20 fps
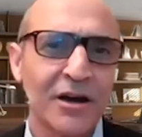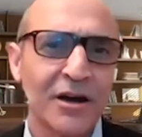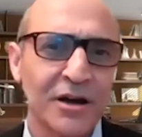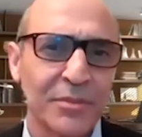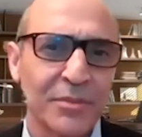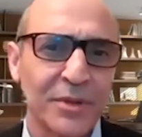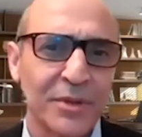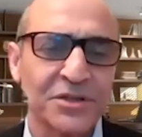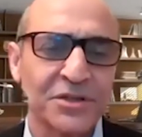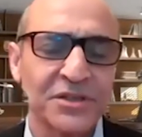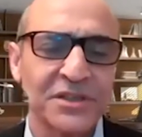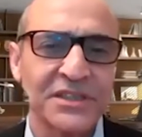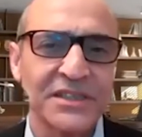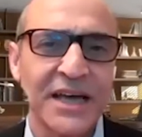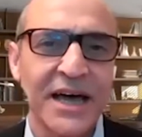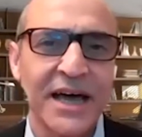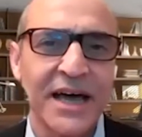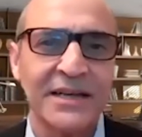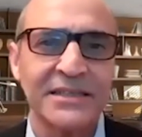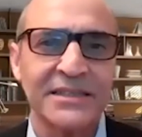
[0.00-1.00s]
Our commercial
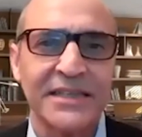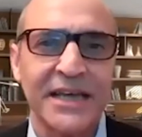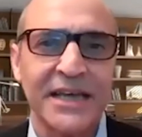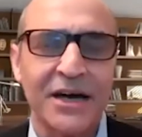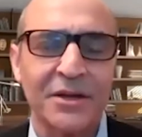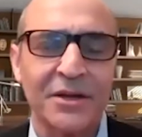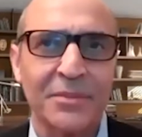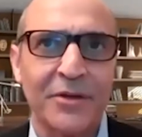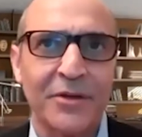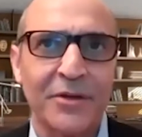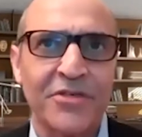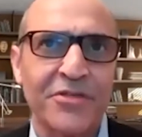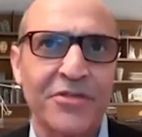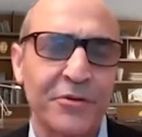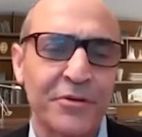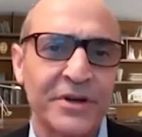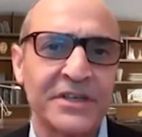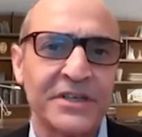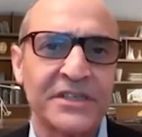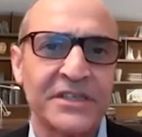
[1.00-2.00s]
side is down
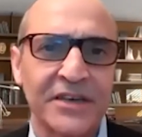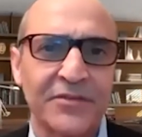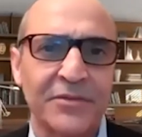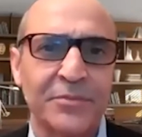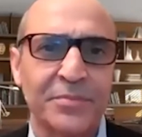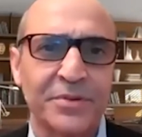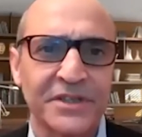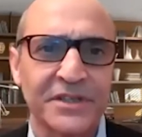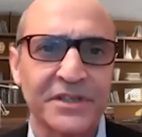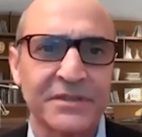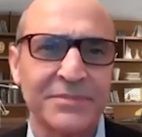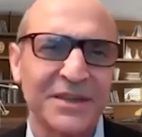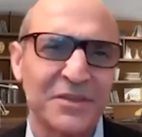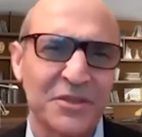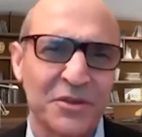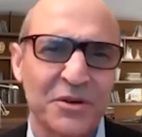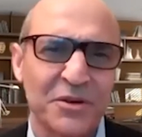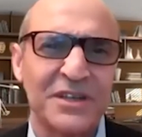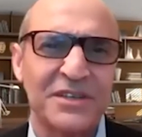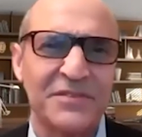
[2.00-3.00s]
about 37%,
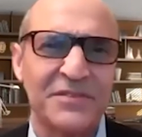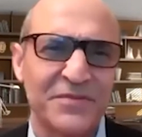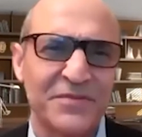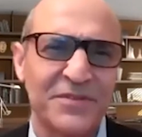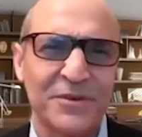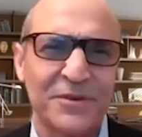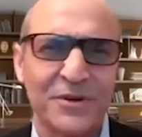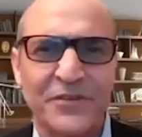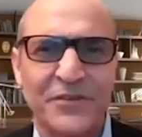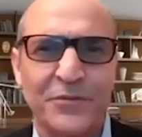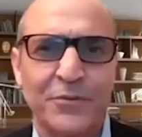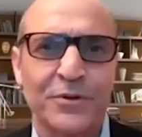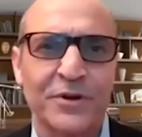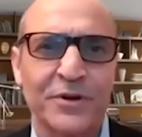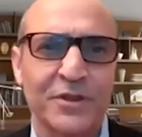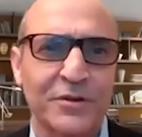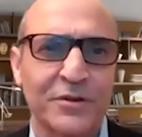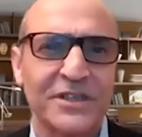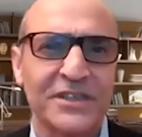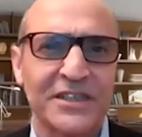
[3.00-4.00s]
about
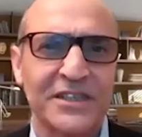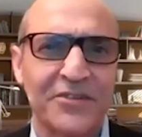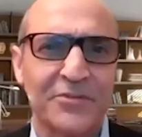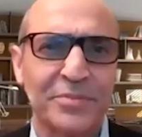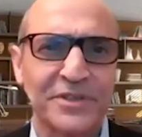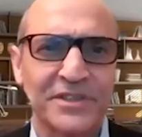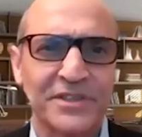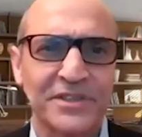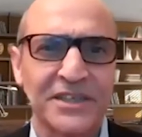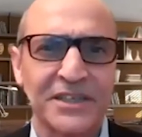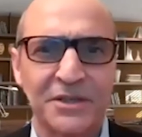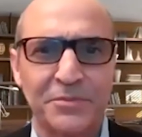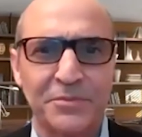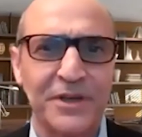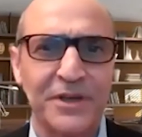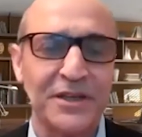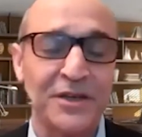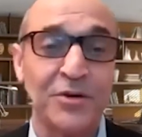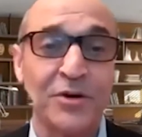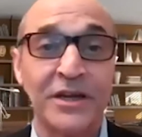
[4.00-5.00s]
34 to 37%,
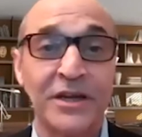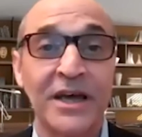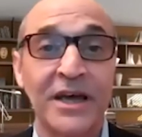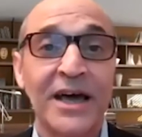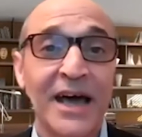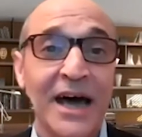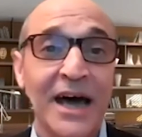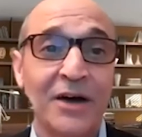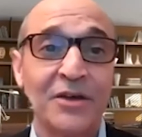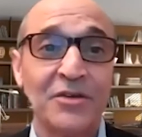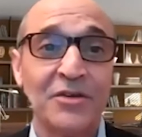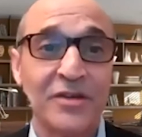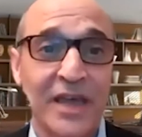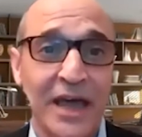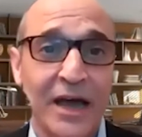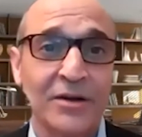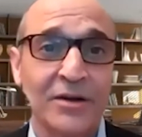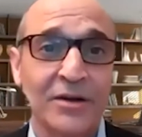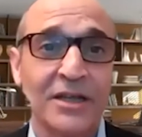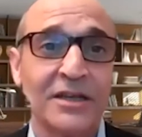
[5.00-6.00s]
depending on how
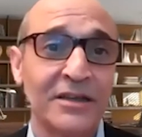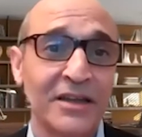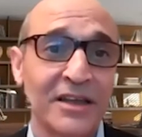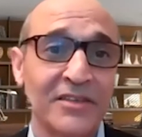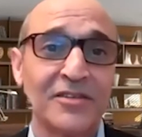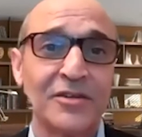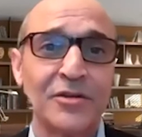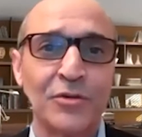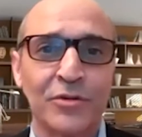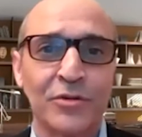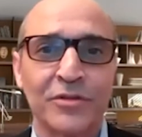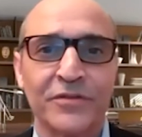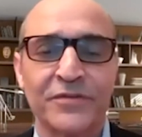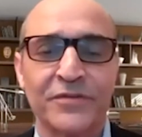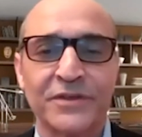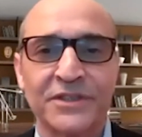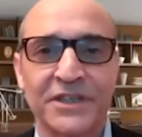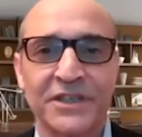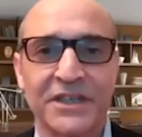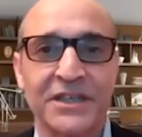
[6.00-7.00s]
you count it. And that's in
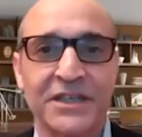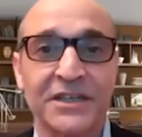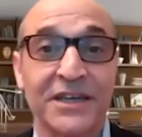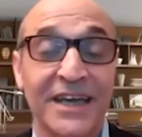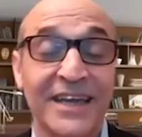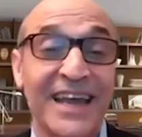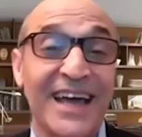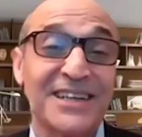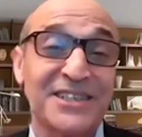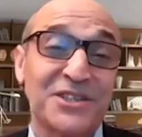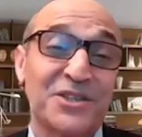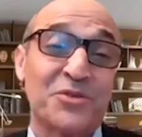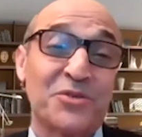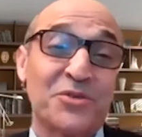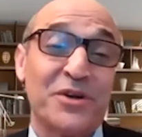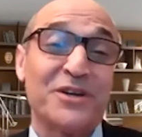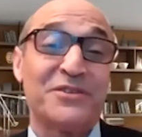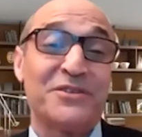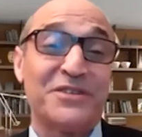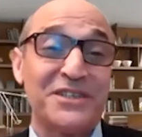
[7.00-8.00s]
Northern Virginia and actually
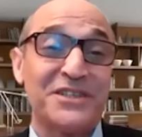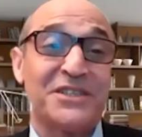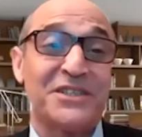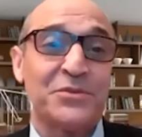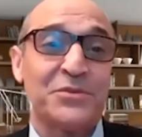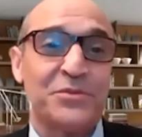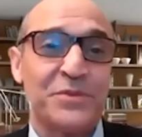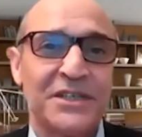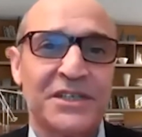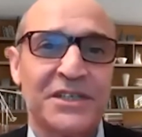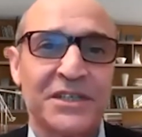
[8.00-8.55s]
the greater DC